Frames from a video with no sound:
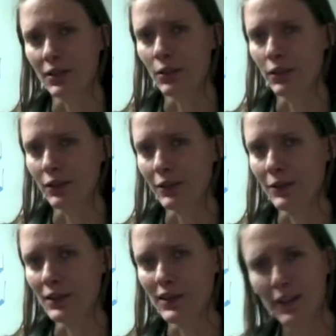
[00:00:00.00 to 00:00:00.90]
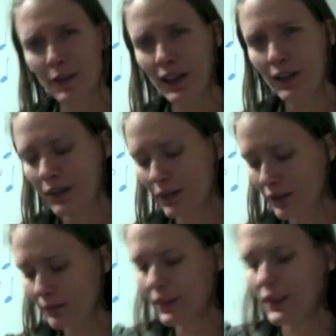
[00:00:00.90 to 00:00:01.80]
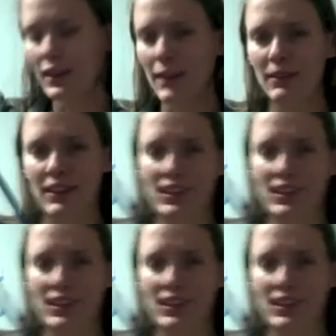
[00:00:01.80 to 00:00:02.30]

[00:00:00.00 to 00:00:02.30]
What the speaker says: Is that okay with you? I'm going to change this